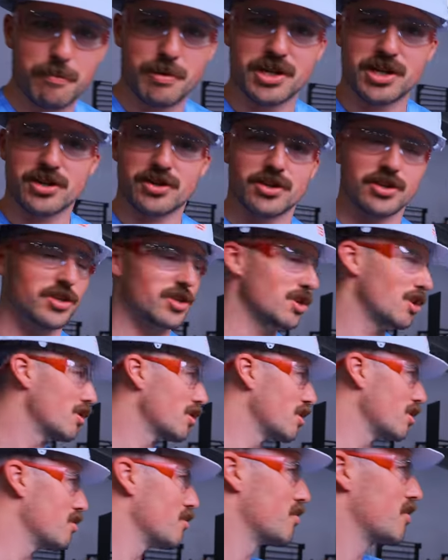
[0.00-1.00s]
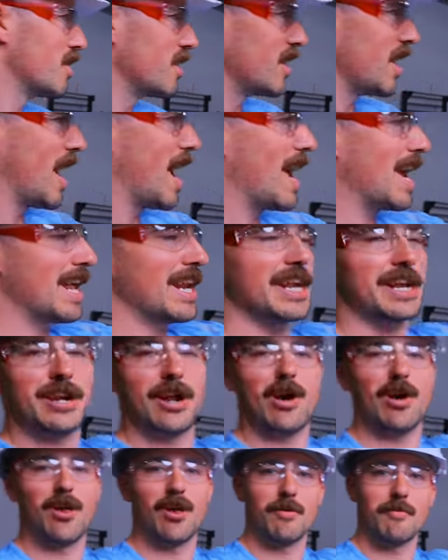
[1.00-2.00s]
But just to show you, the
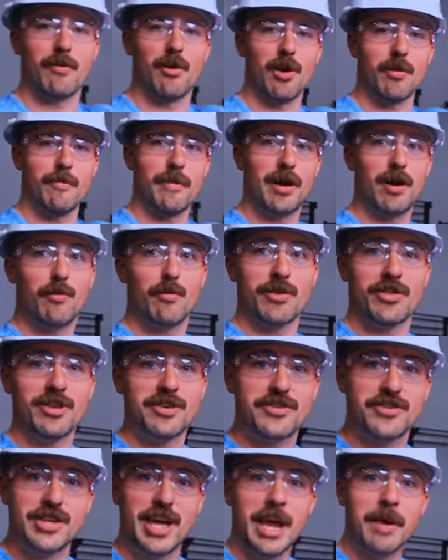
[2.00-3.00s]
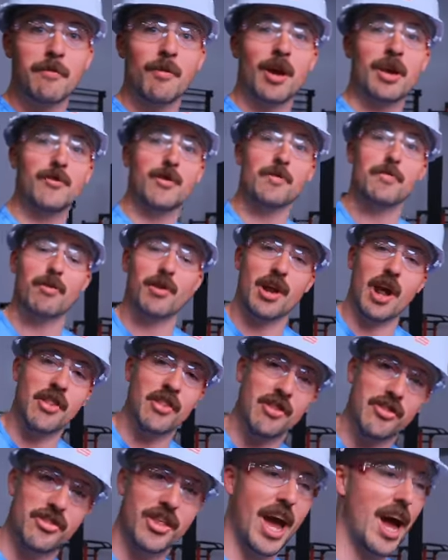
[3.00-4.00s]
$80 barbell with the same weight we put on
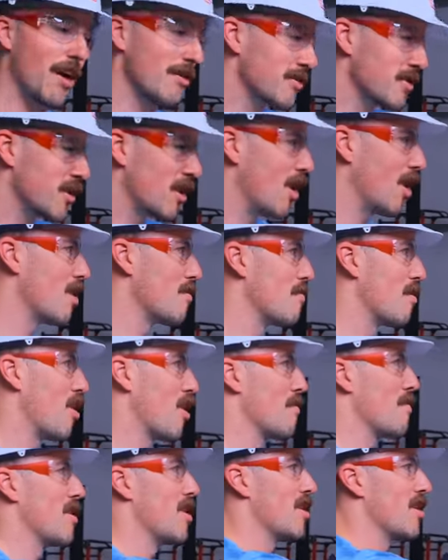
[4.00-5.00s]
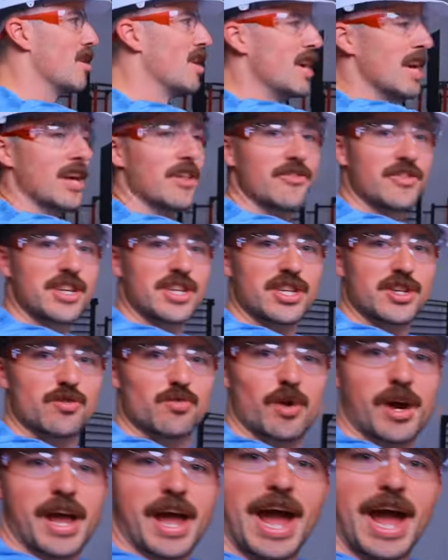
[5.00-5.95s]
the $1,000 barbell, this is what